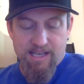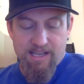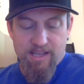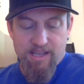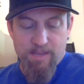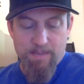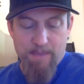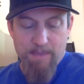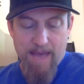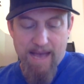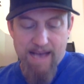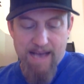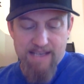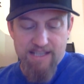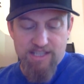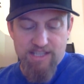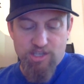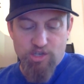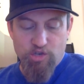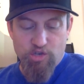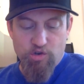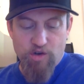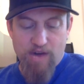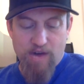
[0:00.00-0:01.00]
They
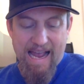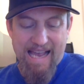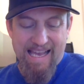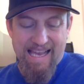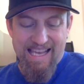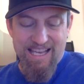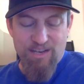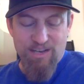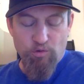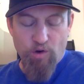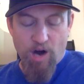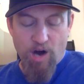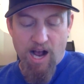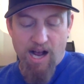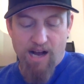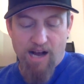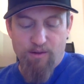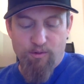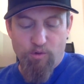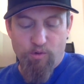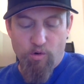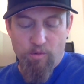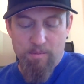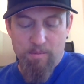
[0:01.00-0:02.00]
passed craggy rock
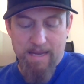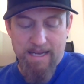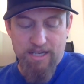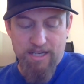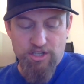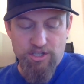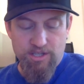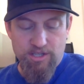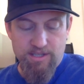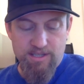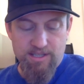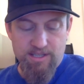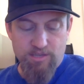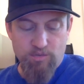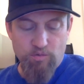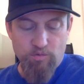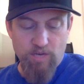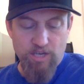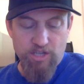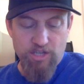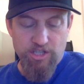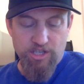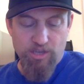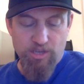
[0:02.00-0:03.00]
formations and
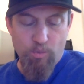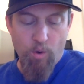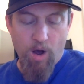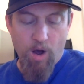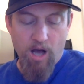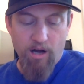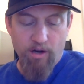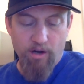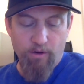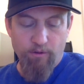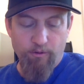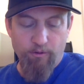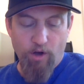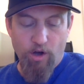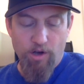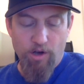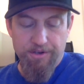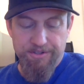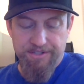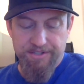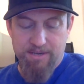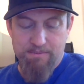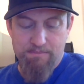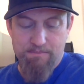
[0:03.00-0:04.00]
rushing
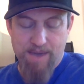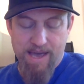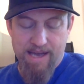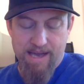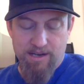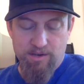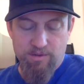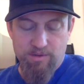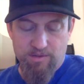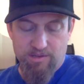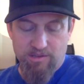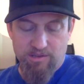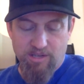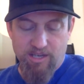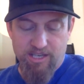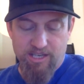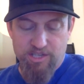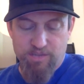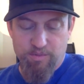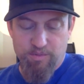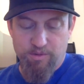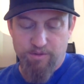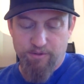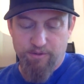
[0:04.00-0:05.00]
waterfalls and meadows
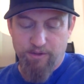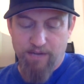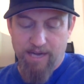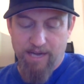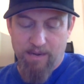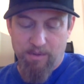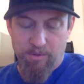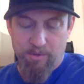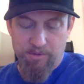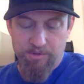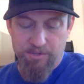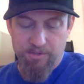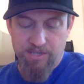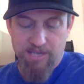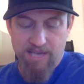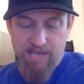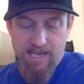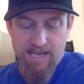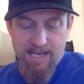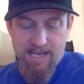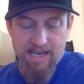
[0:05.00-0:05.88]
lush with flowers.